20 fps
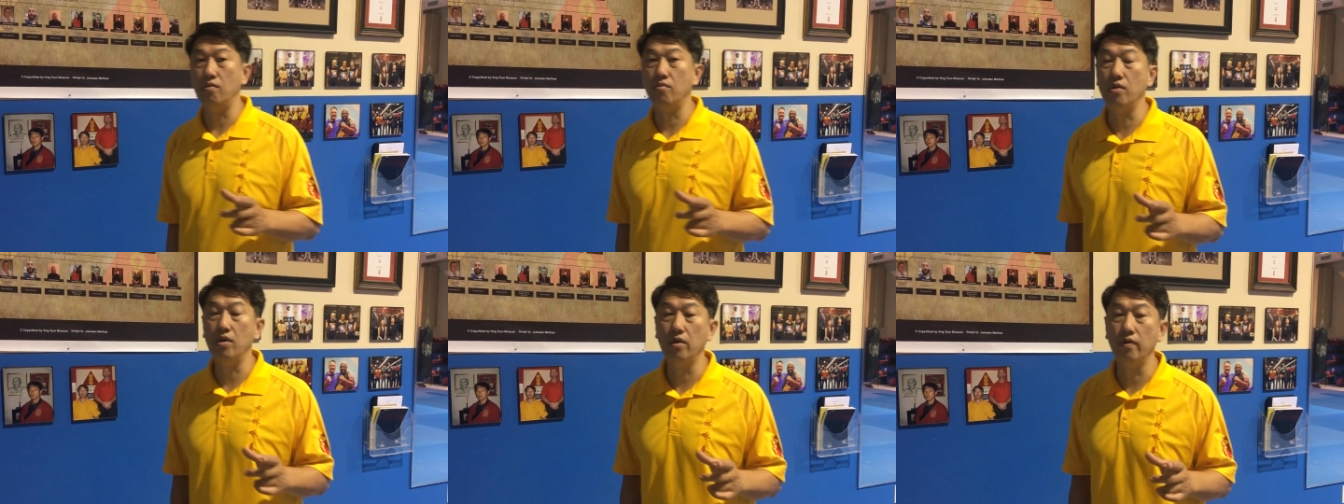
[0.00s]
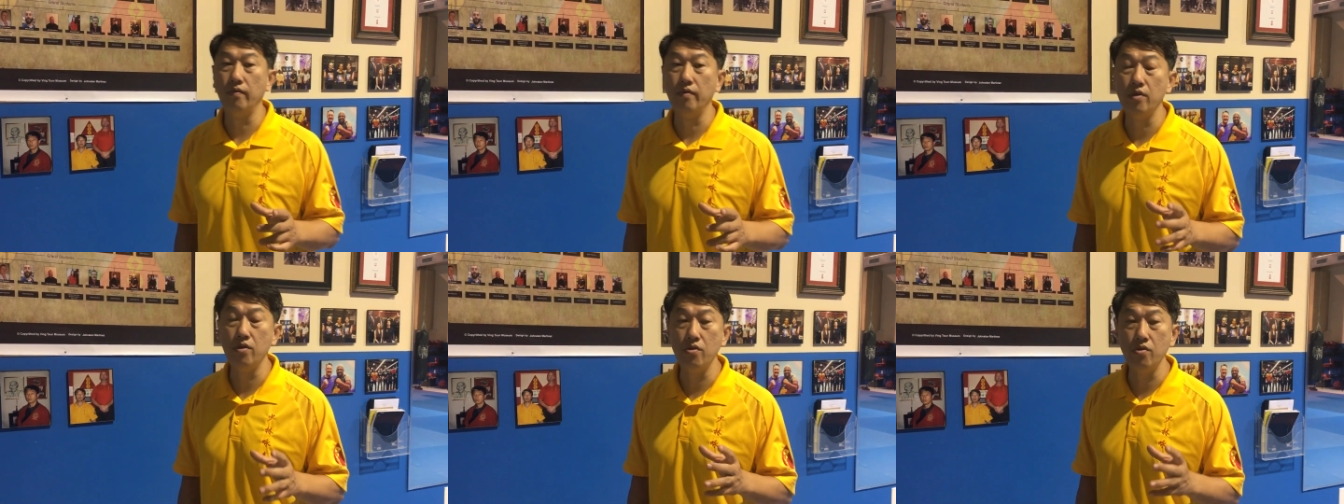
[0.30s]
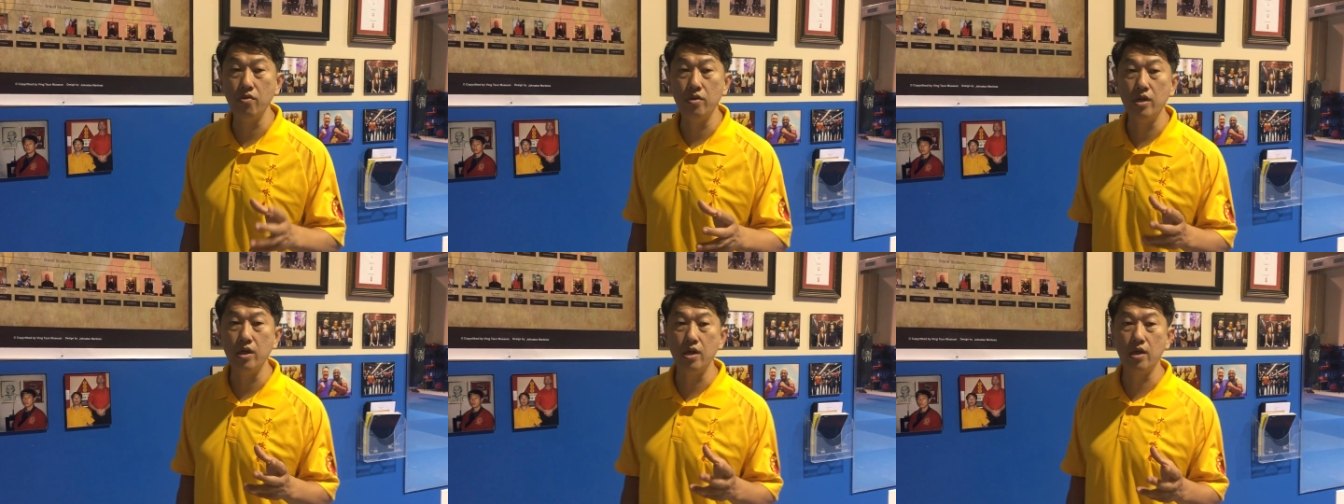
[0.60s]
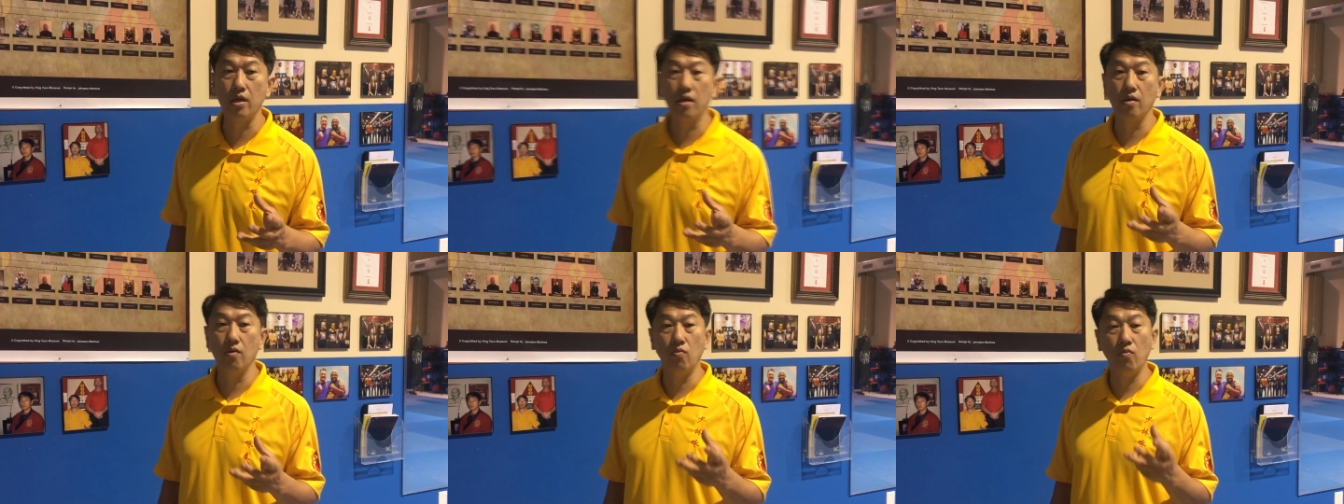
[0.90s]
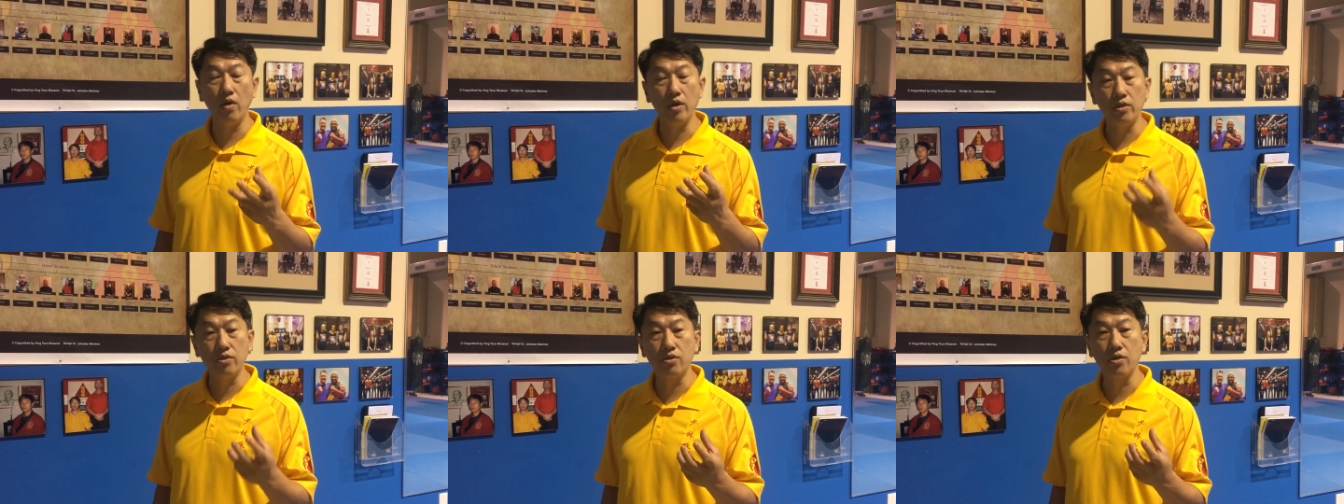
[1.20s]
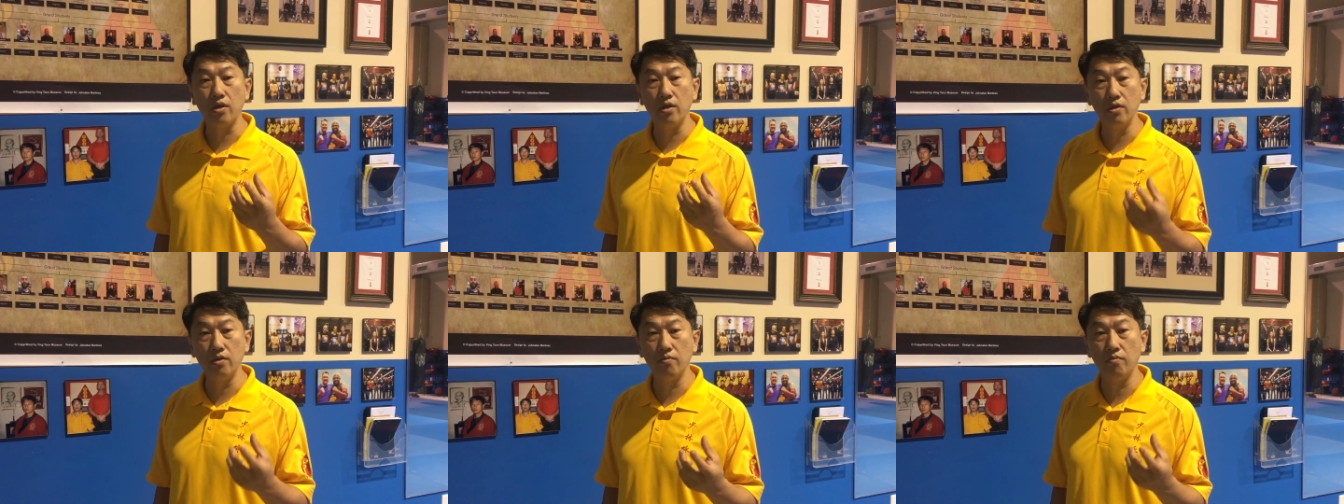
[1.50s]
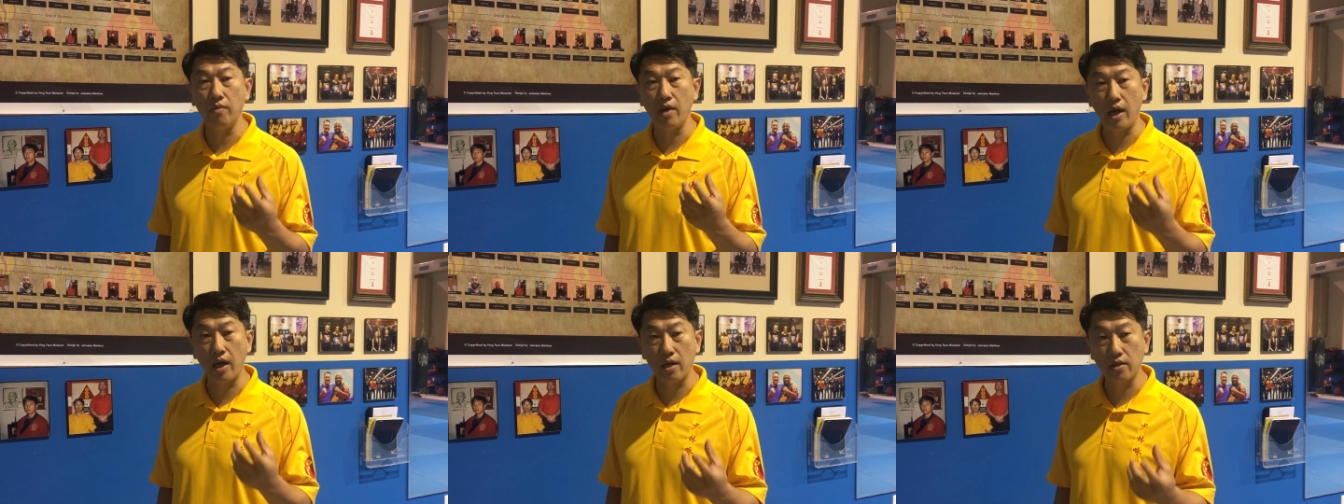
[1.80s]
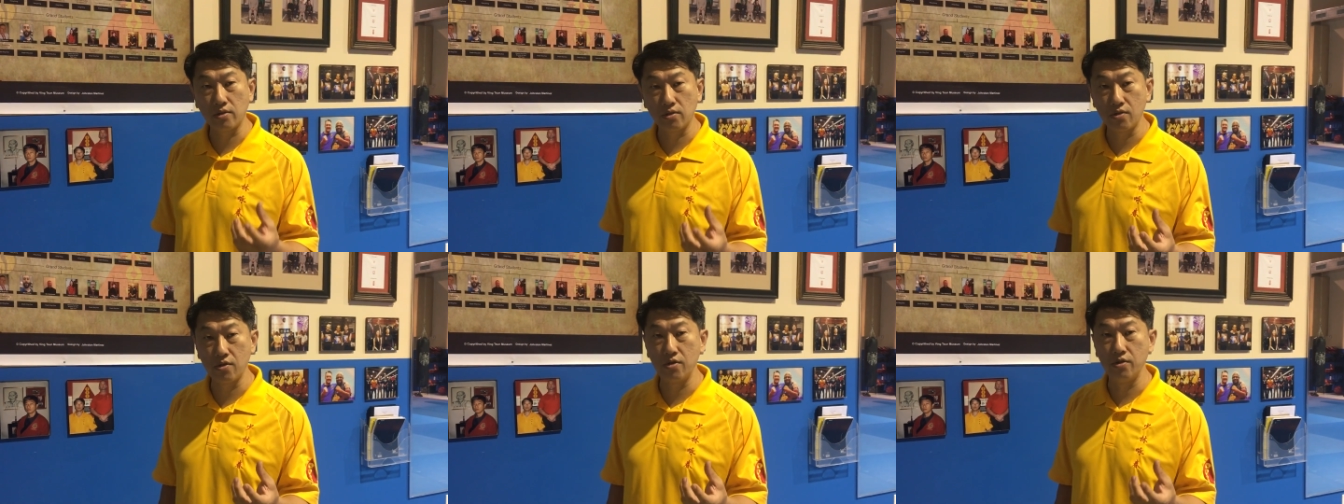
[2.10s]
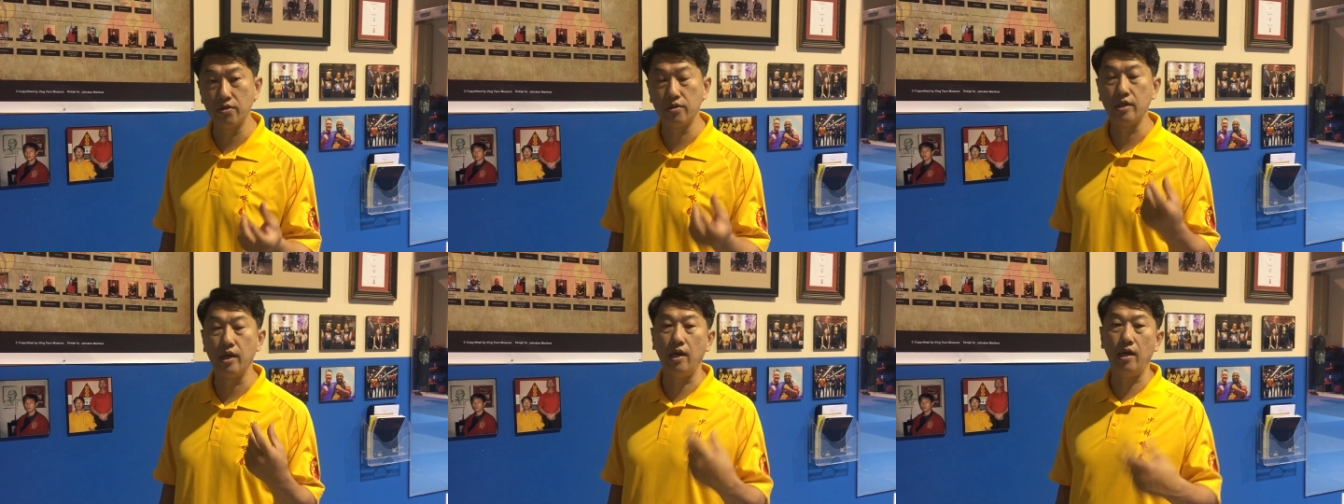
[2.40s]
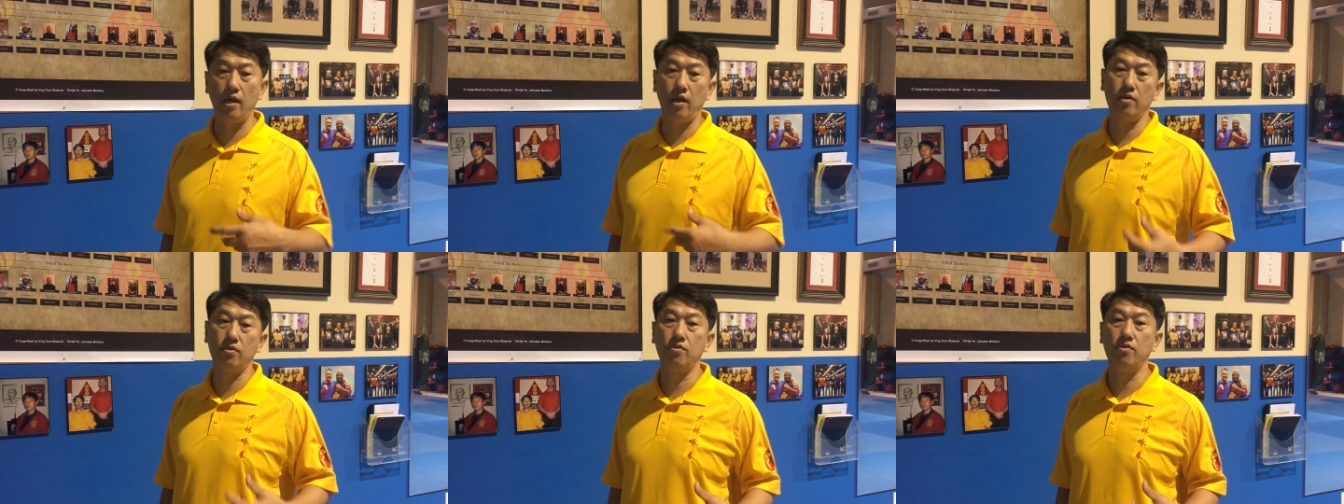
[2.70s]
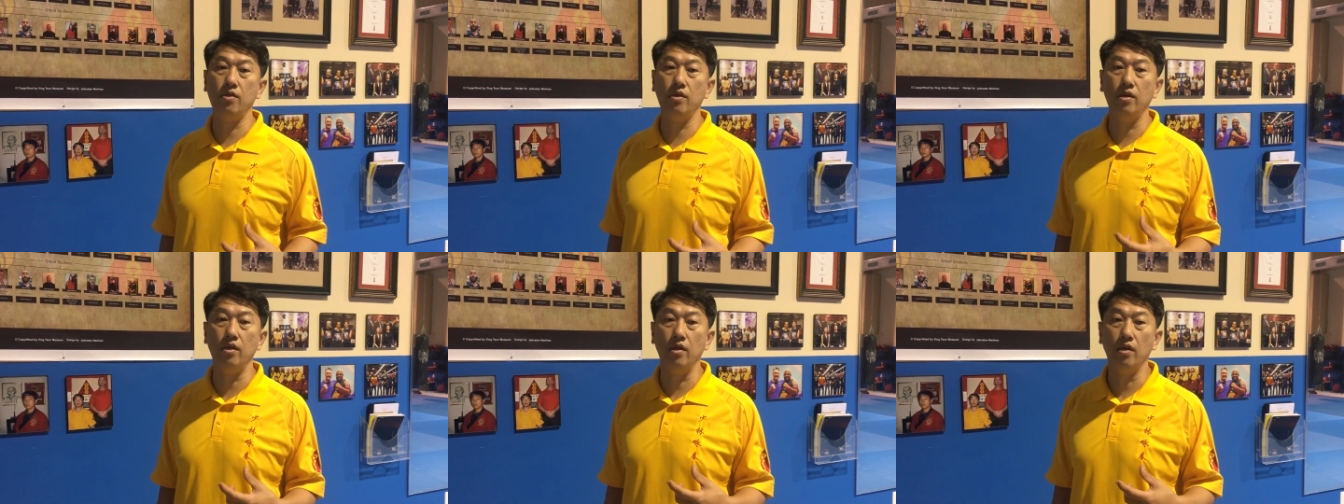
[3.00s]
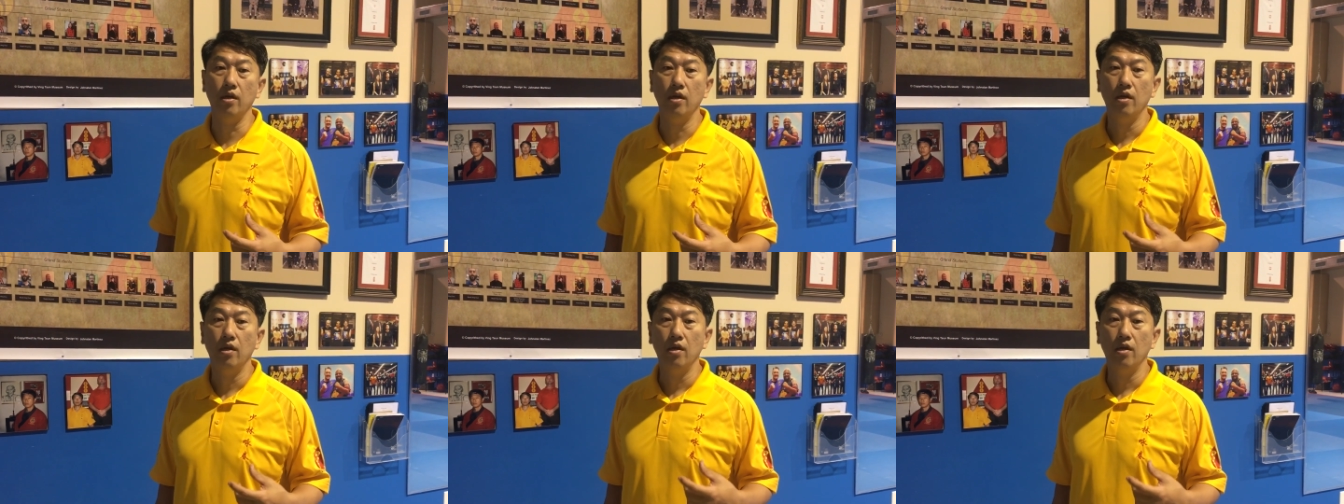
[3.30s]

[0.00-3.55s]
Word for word: one of the unique Wing Chun masters that actually